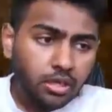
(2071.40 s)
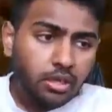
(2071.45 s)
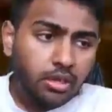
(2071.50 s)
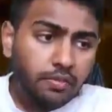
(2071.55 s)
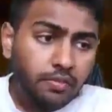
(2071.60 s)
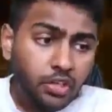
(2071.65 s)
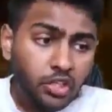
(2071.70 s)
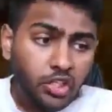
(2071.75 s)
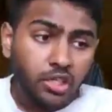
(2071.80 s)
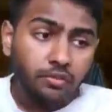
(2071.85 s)

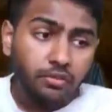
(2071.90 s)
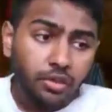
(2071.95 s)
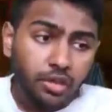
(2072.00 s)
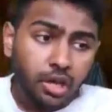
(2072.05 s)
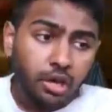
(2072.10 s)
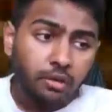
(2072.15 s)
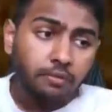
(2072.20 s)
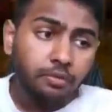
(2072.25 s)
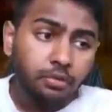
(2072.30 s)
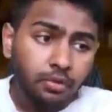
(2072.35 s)
Fishing for the
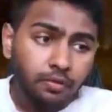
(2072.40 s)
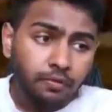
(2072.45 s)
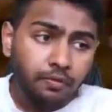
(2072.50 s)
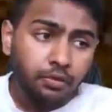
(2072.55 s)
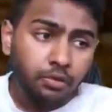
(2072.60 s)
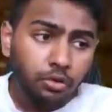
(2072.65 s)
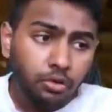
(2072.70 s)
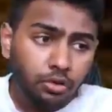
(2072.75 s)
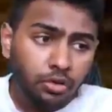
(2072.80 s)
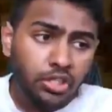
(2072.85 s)
up forward
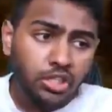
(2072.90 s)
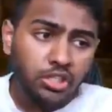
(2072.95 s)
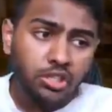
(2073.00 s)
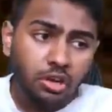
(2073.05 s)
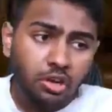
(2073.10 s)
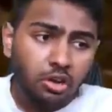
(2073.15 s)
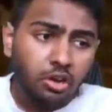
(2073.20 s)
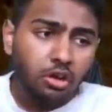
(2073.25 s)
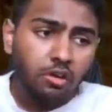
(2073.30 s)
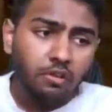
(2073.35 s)
4. Just a
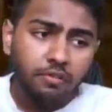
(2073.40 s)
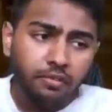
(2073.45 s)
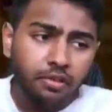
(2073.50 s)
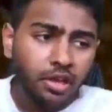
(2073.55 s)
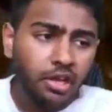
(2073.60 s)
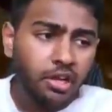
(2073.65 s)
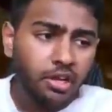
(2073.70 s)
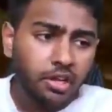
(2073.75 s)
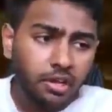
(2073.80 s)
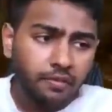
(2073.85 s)
lot of
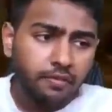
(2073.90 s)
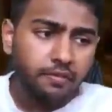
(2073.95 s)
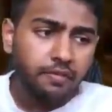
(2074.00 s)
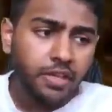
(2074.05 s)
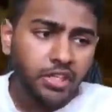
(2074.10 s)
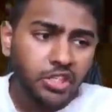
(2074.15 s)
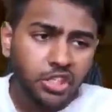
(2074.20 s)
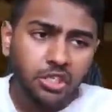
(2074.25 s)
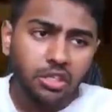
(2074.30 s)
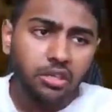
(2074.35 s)

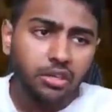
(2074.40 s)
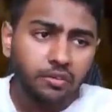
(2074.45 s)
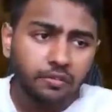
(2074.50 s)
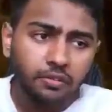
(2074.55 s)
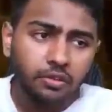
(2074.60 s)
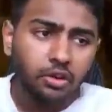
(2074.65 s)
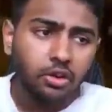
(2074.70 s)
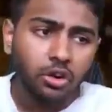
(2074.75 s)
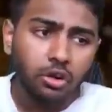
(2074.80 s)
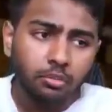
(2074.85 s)
fishing
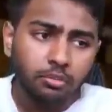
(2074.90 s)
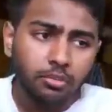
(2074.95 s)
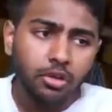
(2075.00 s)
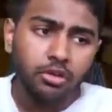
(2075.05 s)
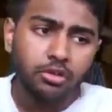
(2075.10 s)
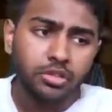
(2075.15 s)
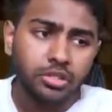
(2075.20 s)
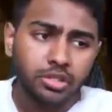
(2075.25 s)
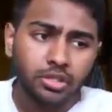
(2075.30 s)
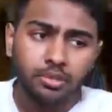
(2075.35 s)
for
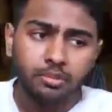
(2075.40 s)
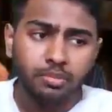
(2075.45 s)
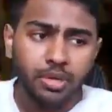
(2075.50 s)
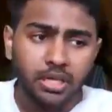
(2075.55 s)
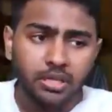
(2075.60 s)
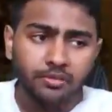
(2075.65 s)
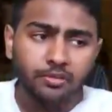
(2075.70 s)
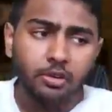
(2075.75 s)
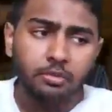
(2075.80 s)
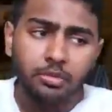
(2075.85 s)
combos. The
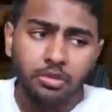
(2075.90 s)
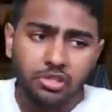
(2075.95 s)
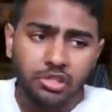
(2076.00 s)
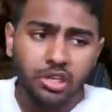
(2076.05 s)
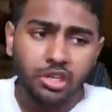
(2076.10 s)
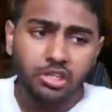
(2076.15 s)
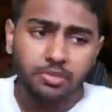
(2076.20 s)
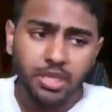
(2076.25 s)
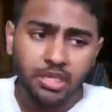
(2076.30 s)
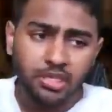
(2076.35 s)
combo
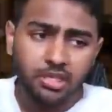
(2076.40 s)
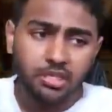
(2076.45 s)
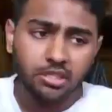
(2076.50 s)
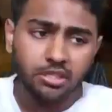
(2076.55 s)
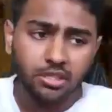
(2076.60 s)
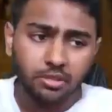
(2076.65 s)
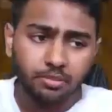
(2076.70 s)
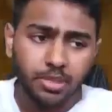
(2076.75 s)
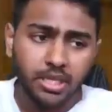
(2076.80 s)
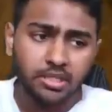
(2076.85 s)
start
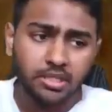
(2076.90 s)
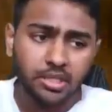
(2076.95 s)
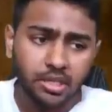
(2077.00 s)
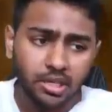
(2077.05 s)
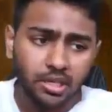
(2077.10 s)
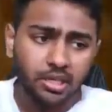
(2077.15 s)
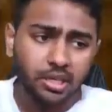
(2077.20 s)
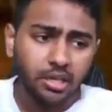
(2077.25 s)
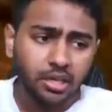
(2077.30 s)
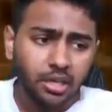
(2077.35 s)

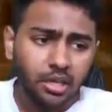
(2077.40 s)
basically.